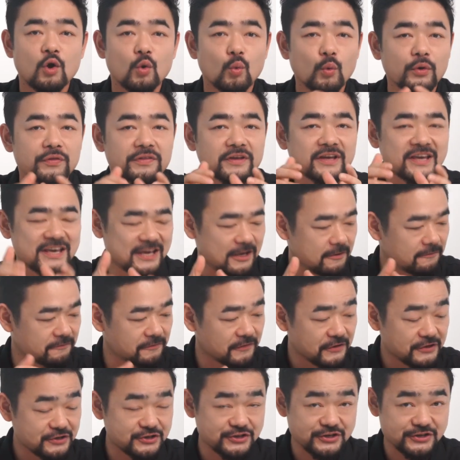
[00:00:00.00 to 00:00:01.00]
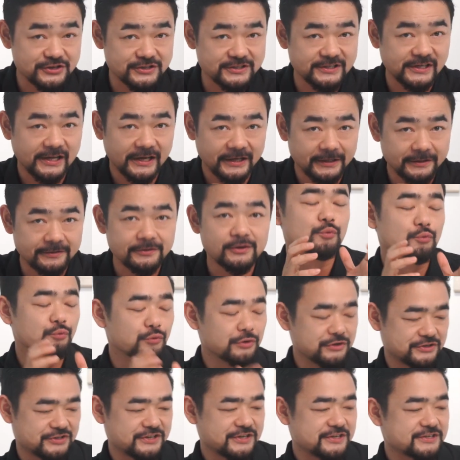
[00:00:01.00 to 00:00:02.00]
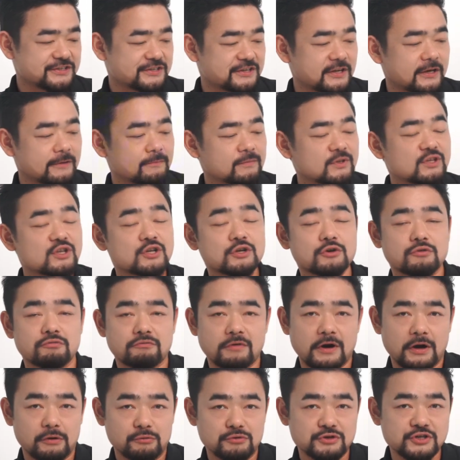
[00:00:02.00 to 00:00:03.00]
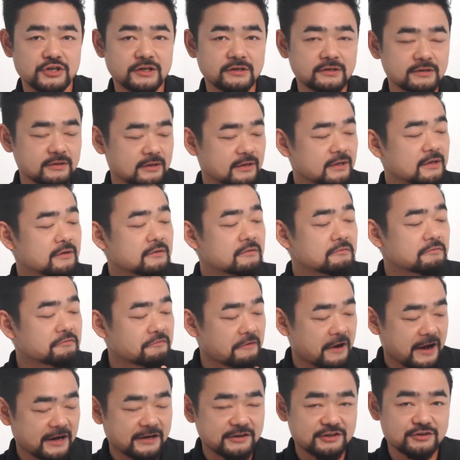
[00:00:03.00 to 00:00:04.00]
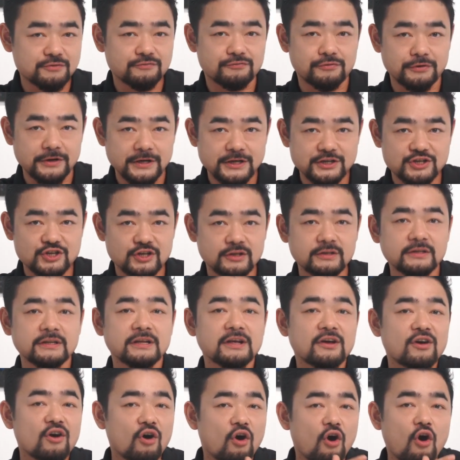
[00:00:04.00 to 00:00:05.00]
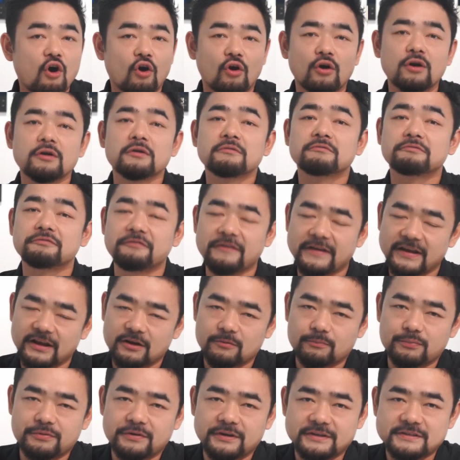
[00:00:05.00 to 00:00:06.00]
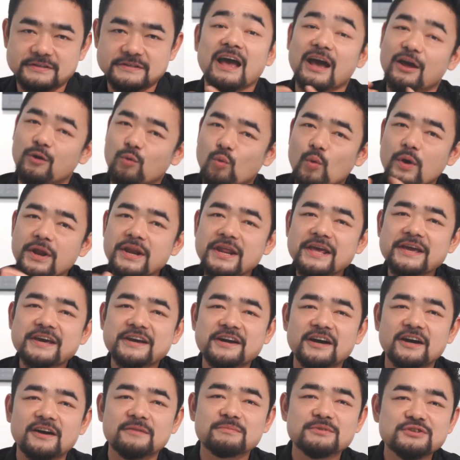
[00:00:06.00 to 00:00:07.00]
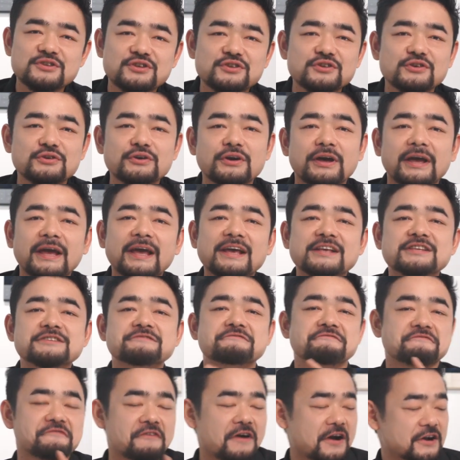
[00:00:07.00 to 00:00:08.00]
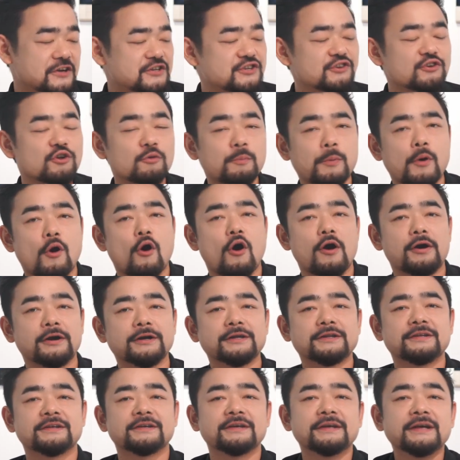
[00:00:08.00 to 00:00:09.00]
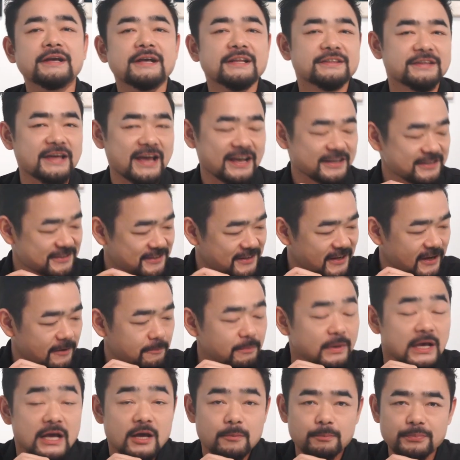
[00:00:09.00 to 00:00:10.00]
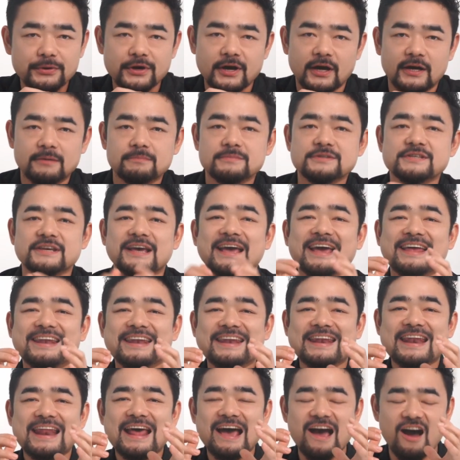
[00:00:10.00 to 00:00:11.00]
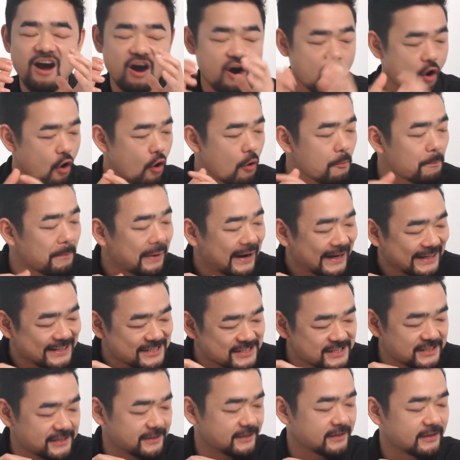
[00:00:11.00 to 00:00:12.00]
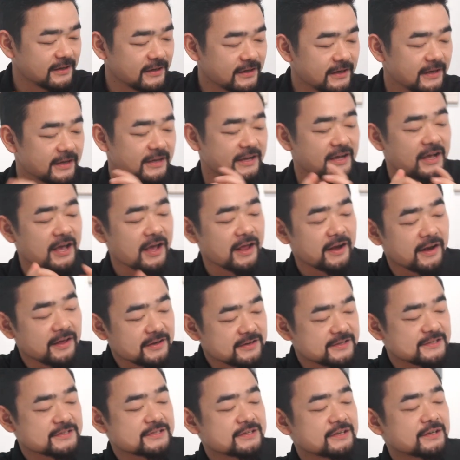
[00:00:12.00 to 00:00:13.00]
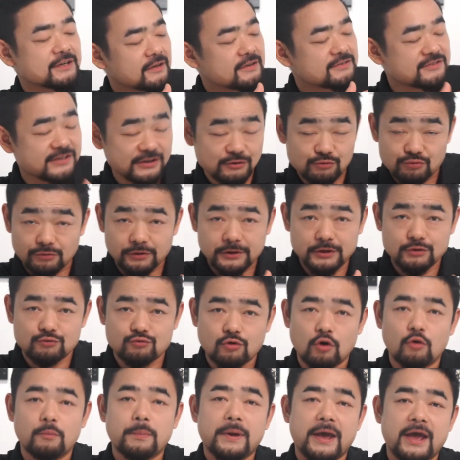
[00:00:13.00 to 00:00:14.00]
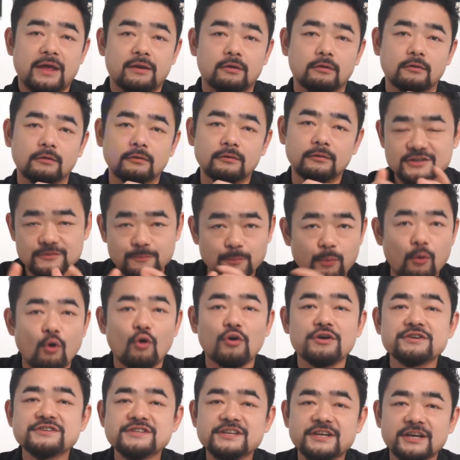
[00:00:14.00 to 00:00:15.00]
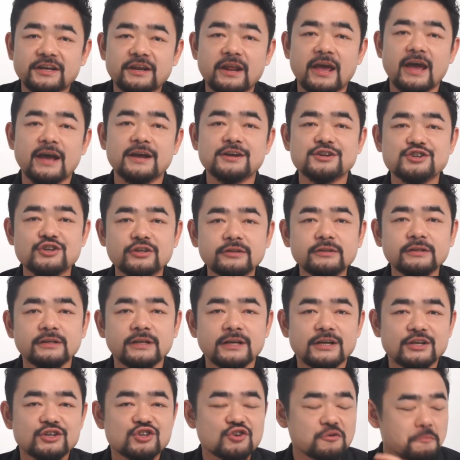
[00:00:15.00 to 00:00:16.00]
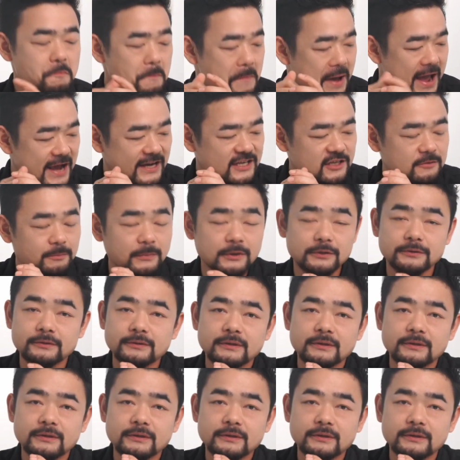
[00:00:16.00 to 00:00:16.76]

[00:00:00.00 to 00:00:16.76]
with key features like resistant to corrosion, friction, or fingerprint. And when it comes to its functional part, the S10 becomes an almighty KNX central control panel. It supports connection to maximum